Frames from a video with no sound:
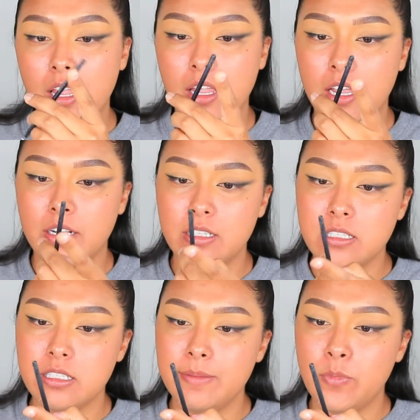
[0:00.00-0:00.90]
And
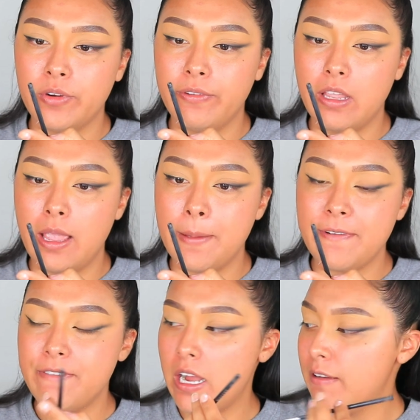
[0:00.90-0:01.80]
this is the Morphe
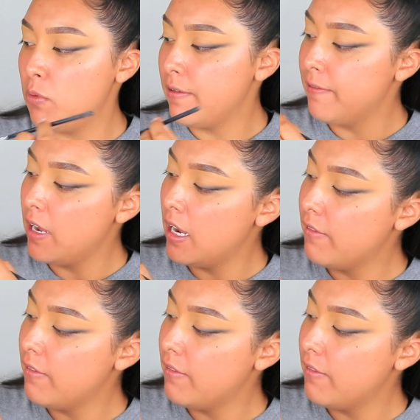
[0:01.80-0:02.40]
M515.